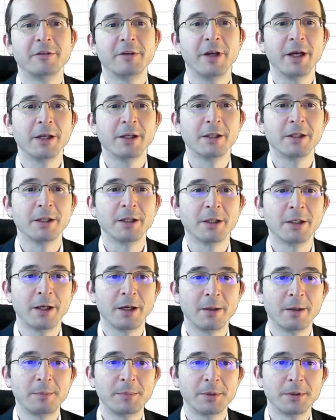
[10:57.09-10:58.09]
and then
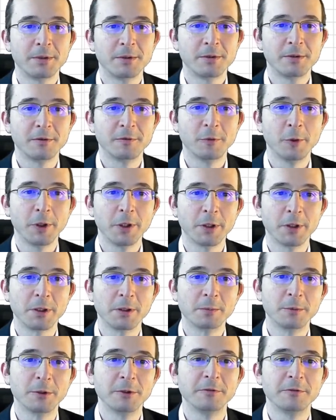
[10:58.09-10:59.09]
up to
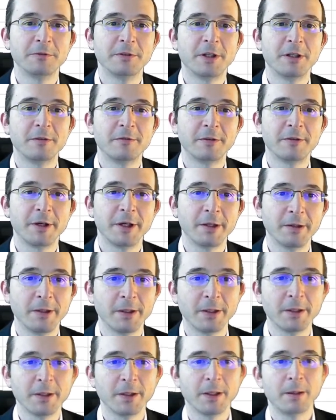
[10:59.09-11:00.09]
49.5, and
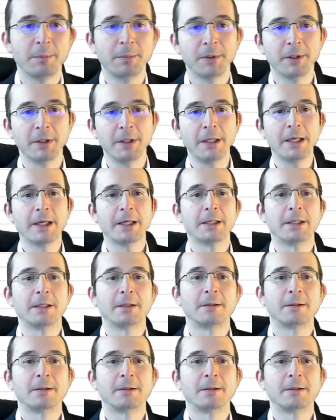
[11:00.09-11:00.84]
then up again?